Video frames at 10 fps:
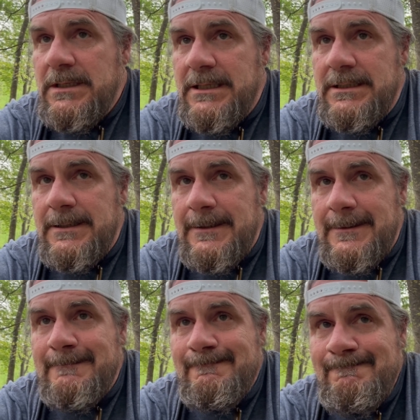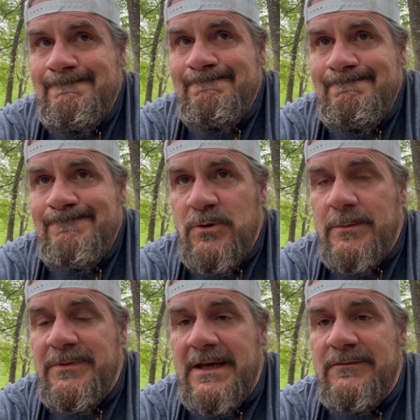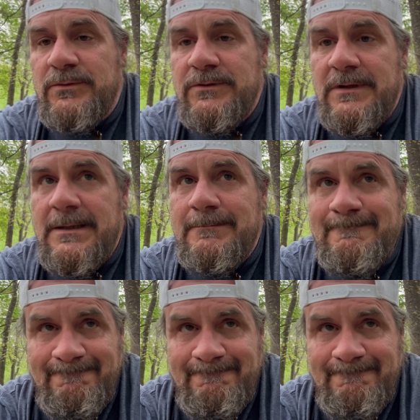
and so I'm thankful to them,